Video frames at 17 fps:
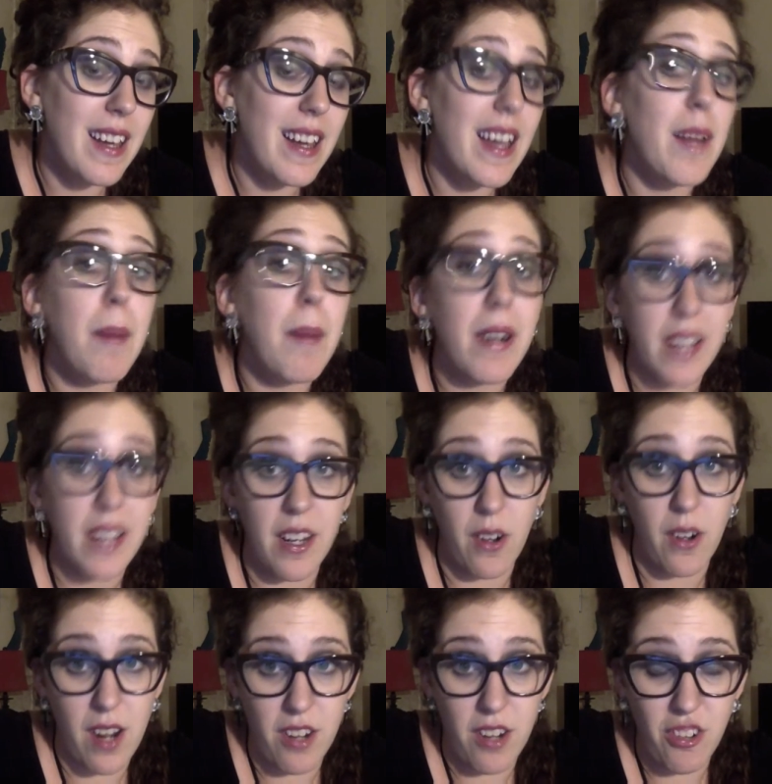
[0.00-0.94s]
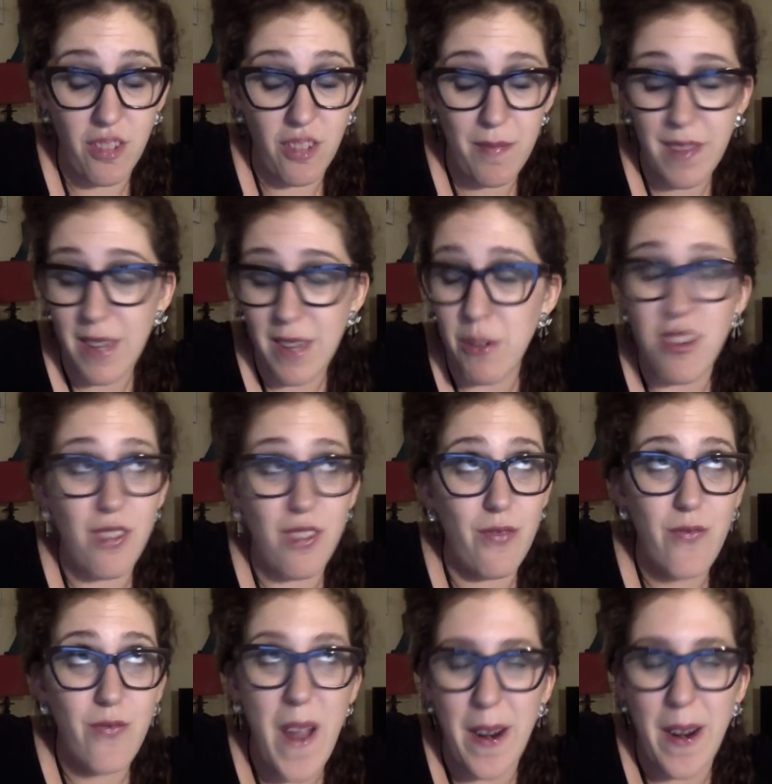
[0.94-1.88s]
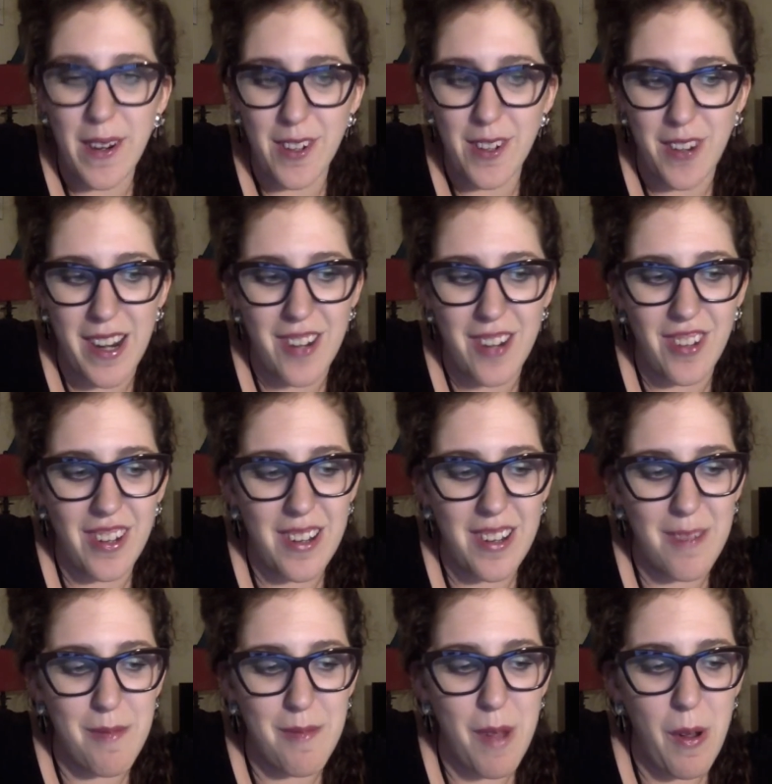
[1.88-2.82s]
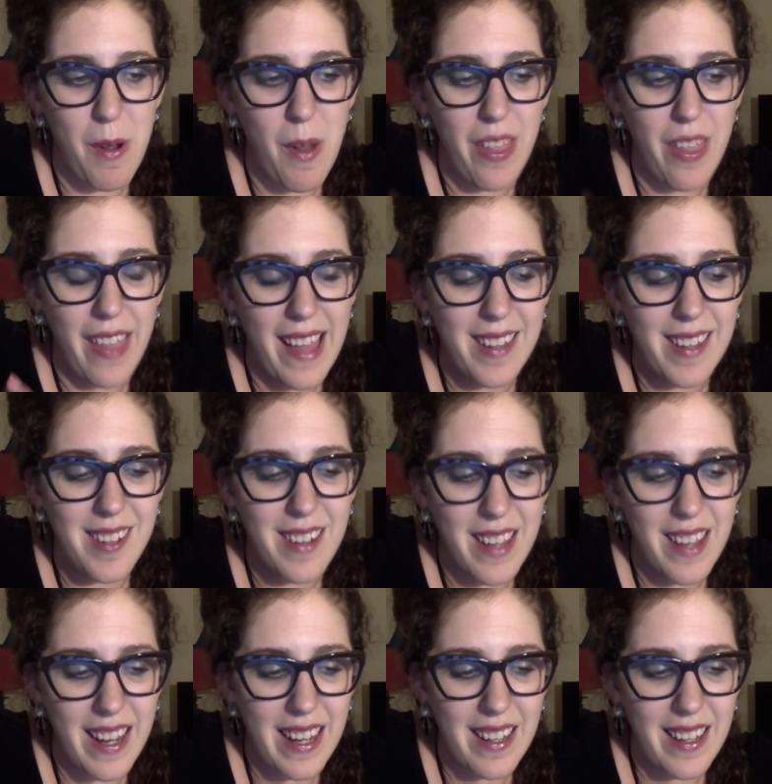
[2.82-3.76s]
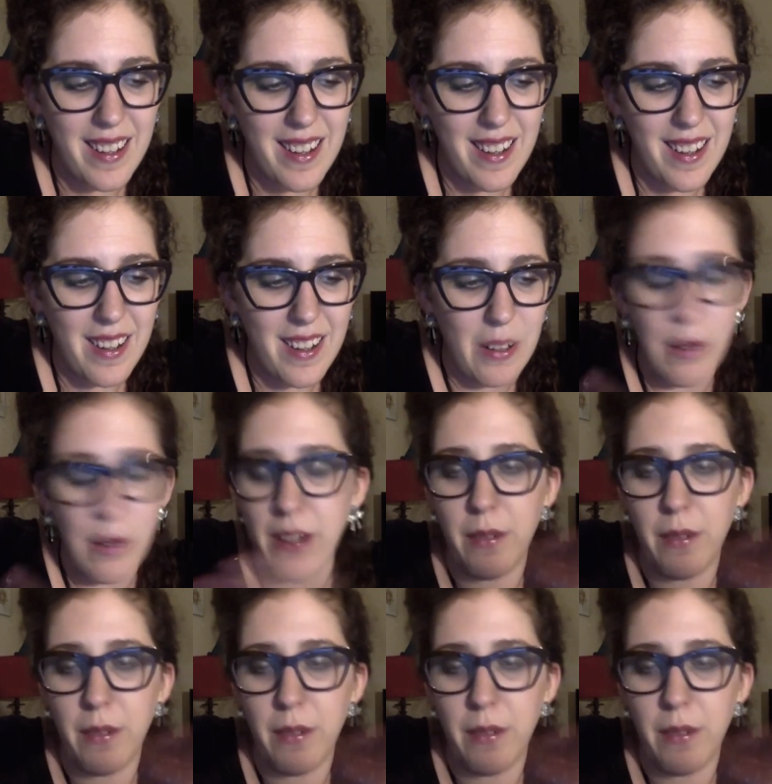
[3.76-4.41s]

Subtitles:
in a parking garage, which is very strange. And last night, I